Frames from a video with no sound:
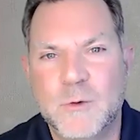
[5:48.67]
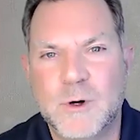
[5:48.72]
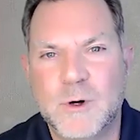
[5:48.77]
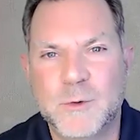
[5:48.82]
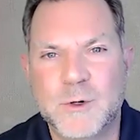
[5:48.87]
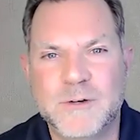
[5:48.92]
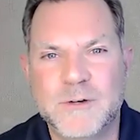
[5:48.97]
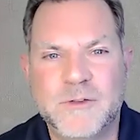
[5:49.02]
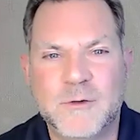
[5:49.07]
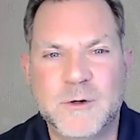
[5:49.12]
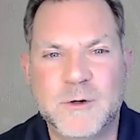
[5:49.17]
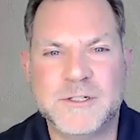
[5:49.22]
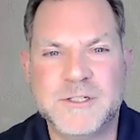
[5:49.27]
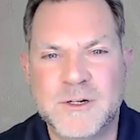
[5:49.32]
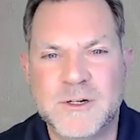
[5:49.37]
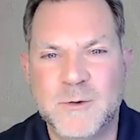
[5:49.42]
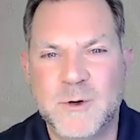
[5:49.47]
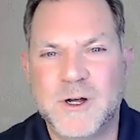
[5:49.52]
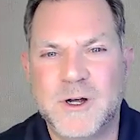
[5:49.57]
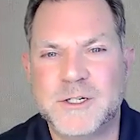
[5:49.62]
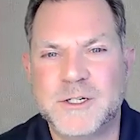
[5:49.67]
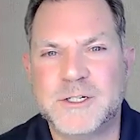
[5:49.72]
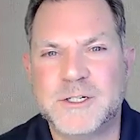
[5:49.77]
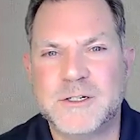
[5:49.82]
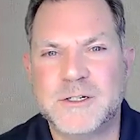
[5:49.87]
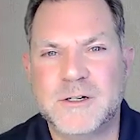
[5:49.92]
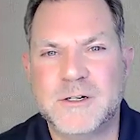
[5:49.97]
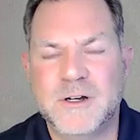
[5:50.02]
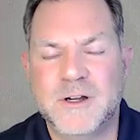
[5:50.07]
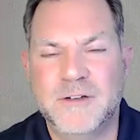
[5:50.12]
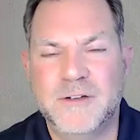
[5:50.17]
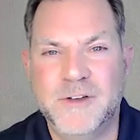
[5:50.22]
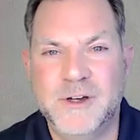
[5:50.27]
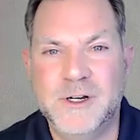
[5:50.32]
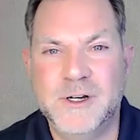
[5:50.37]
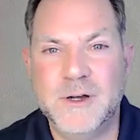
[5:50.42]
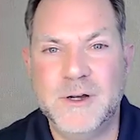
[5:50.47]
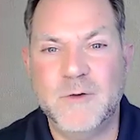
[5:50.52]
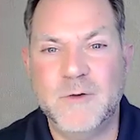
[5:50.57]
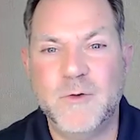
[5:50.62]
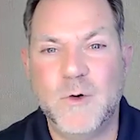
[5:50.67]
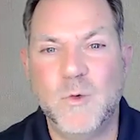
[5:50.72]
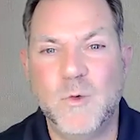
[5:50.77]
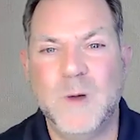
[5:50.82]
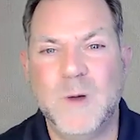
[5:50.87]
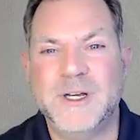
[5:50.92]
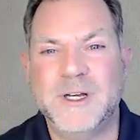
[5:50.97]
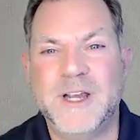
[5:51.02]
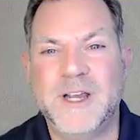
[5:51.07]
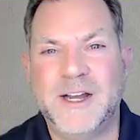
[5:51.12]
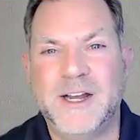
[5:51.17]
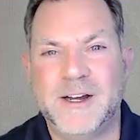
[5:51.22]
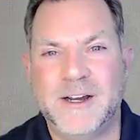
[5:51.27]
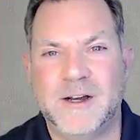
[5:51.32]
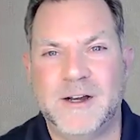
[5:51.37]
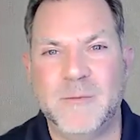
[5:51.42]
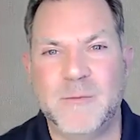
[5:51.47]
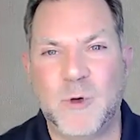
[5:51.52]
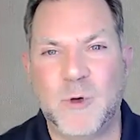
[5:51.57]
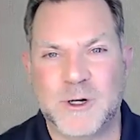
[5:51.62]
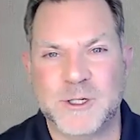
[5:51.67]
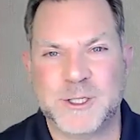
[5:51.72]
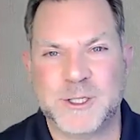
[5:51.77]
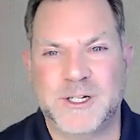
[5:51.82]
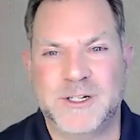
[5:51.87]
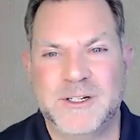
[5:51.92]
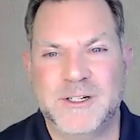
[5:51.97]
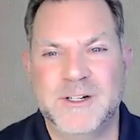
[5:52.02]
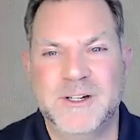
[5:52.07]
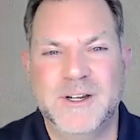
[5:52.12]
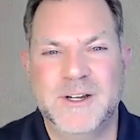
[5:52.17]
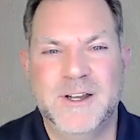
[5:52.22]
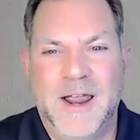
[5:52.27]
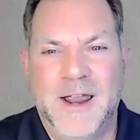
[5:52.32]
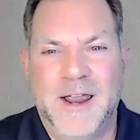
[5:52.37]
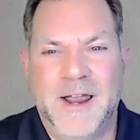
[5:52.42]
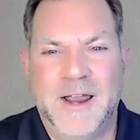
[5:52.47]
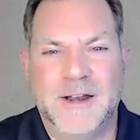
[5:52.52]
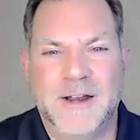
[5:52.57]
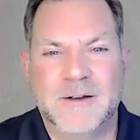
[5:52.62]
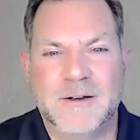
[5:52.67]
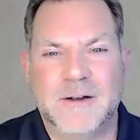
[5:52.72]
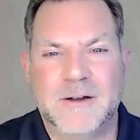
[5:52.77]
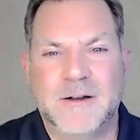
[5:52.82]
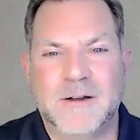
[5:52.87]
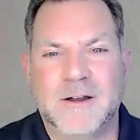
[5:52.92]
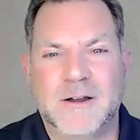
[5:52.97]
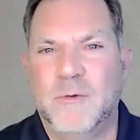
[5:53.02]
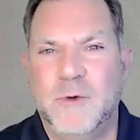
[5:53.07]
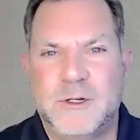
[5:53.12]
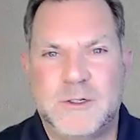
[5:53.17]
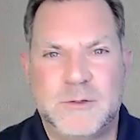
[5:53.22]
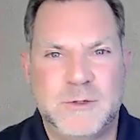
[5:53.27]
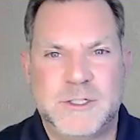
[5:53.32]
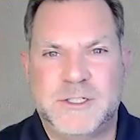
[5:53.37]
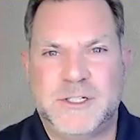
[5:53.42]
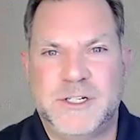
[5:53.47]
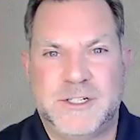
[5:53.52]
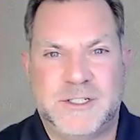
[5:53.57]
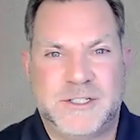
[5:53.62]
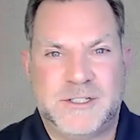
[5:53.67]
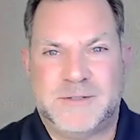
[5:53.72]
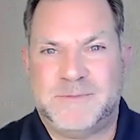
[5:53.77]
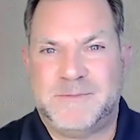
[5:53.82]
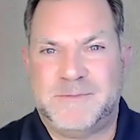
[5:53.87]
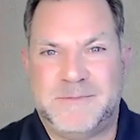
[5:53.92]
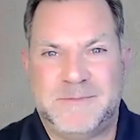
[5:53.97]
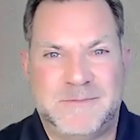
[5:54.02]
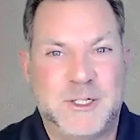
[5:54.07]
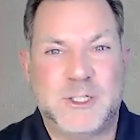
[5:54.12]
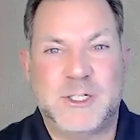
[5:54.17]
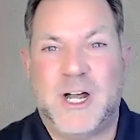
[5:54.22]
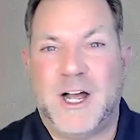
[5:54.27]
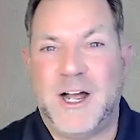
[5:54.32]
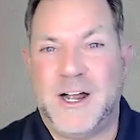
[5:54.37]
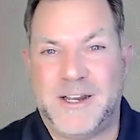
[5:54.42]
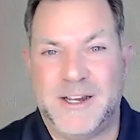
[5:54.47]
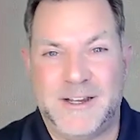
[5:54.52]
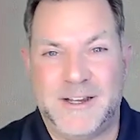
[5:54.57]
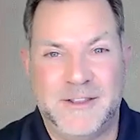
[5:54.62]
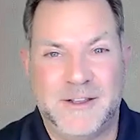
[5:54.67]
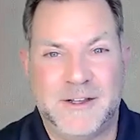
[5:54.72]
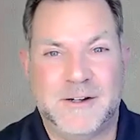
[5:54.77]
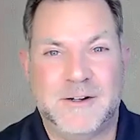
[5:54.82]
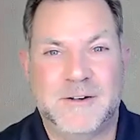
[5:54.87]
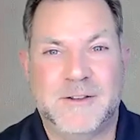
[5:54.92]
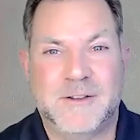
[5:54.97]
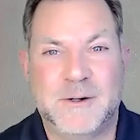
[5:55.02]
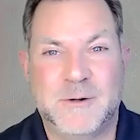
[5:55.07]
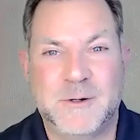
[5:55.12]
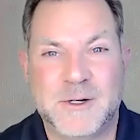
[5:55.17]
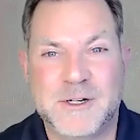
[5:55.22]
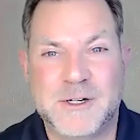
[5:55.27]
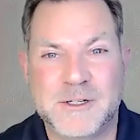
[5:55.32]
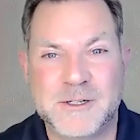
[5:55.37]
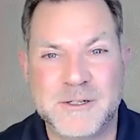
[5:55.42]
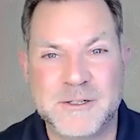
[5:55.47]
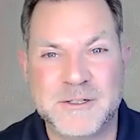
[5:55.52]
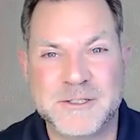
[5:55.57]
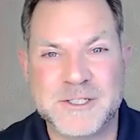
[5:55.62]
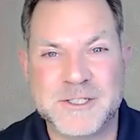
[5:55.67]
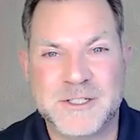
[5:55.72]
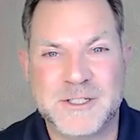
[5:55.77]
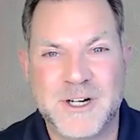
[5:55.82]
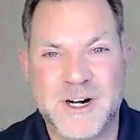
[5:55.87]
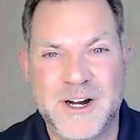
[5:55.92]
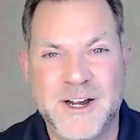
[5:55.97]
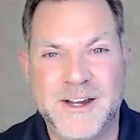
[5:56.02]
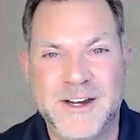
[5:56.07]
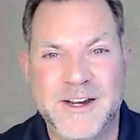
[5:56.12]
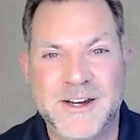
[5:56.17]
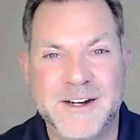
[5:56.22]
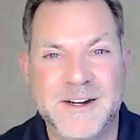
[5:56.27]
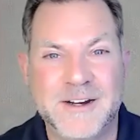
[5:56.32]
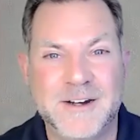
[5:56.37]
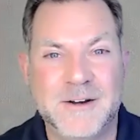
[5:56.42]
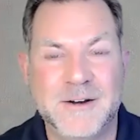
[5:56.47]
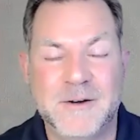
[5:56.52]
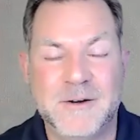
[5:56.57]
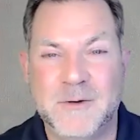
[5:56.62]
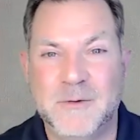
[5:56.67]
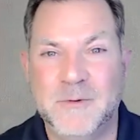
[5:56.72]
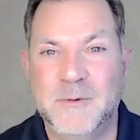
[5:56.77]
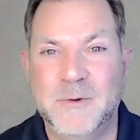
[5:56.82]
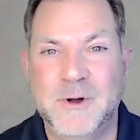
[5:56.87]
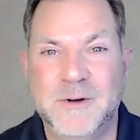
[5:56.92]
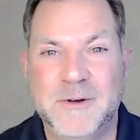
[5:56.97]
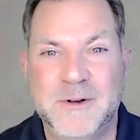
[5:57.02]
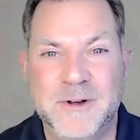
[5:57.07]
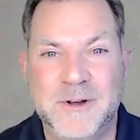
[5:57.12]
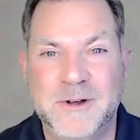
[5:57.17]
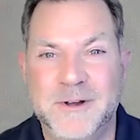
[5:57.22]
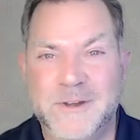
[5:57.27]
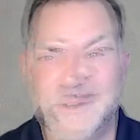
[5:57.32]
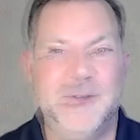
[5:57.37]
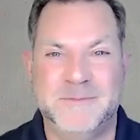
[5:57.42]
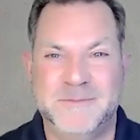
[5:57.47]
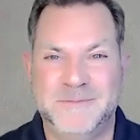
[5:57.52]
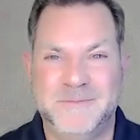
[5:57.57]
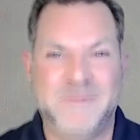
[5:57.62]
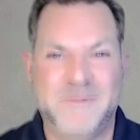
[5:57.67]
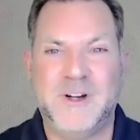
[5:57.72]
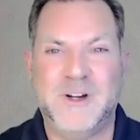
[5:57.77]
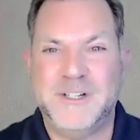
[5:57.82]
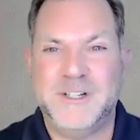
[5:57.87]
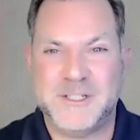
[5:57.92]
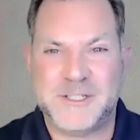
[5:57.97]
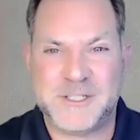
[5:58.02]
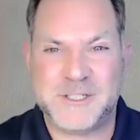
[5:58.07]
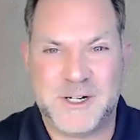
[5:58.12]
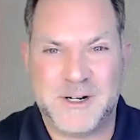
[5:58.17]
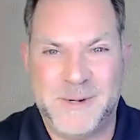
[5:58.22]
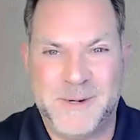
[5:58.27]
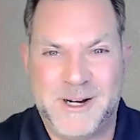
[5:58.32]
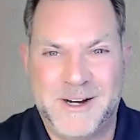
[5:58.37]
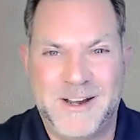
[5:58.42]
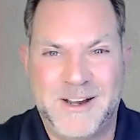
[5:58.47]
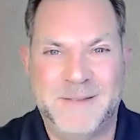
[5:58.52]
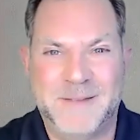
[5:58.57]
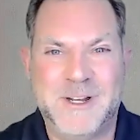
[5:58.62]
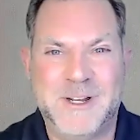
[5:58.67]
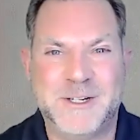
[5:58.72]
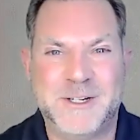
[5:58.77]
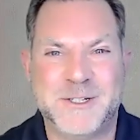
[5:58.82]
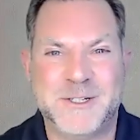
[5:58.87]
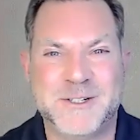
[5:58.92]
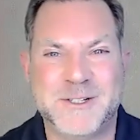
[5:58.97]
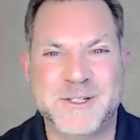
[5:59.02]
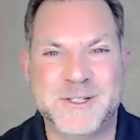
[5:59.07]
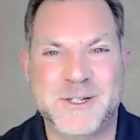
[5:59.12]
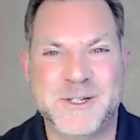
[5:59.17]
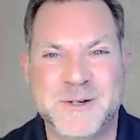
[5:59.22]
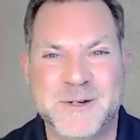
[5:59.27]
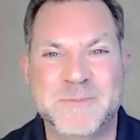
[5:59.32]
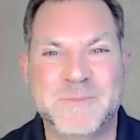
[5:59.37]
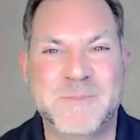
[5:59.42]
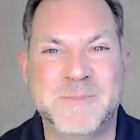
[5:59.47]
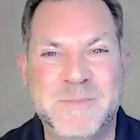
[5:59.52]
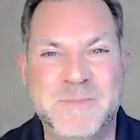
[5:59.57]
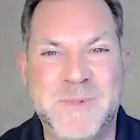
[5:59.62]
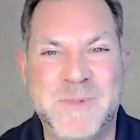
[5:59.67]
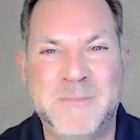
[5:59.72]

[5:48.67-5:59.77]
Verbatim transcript: where we're forced to watch a video of a woman getting an abortion. And which was just shocking. The, there were girls crying. It very disturbing. I'm not oh sure